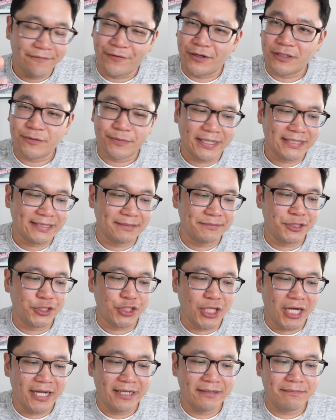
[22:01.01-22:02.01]
First, we got some
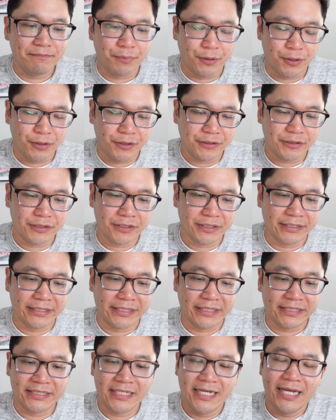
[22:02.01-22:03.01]
John Byrne
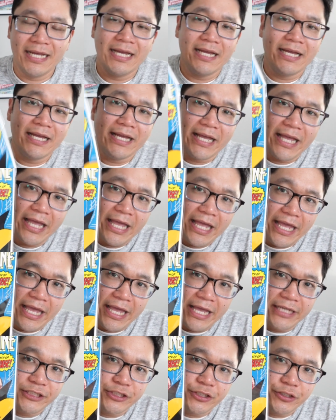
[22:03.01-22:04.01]
goodness.
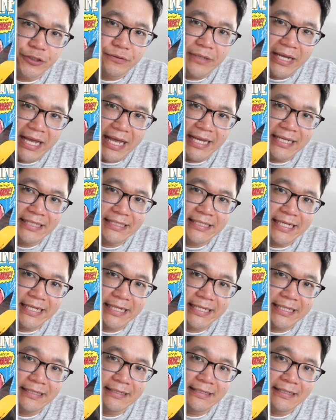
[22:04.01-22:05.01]
Issue
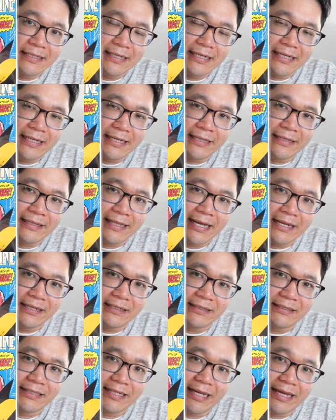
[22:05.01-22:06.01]
18, and that
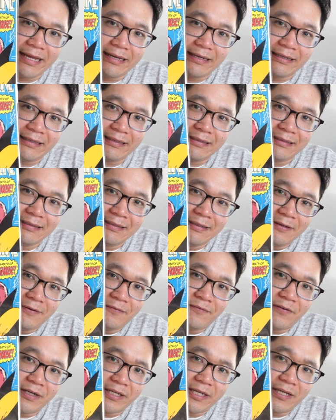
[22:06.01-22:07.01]
is a
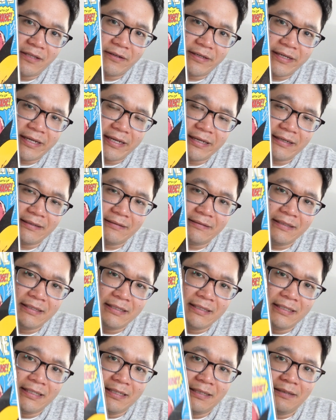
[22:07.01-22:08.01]
funky looking
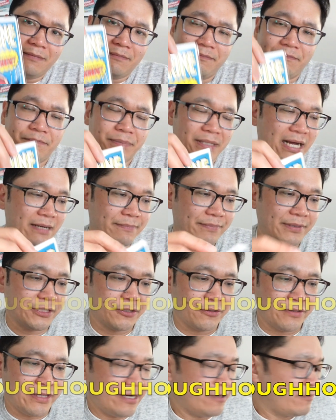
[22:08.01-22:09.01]

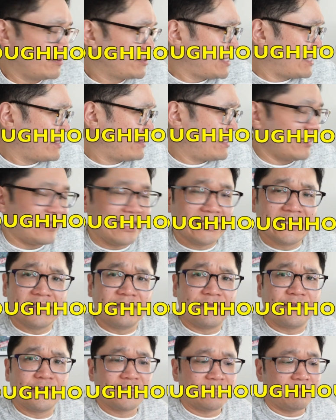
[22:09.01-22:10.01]
blockbuster there, which I think that's his
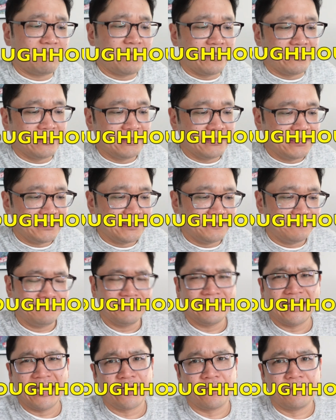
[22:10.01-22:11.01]
first appearance.
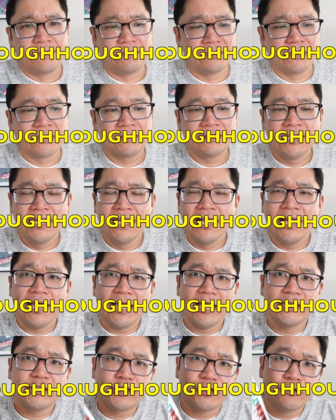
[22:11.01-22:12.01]
I could be wrong.
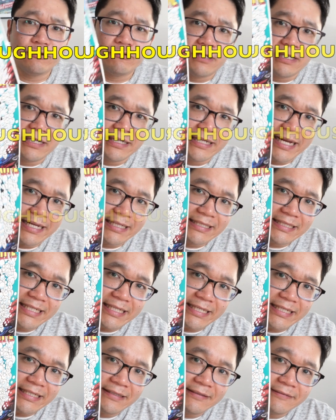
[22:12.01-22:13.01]
Issue
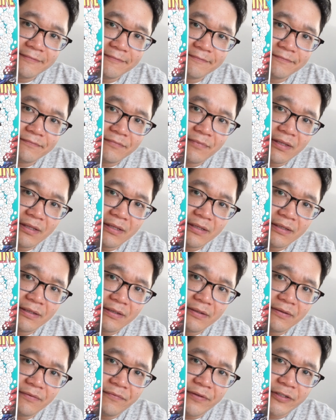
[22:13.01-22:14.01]
19,
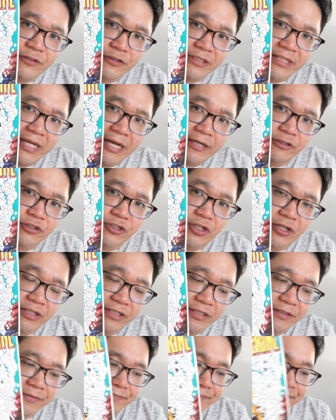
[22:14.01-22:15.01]
featuring Tiger
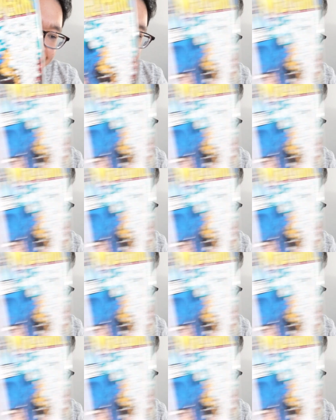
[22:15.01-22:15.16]
Shark.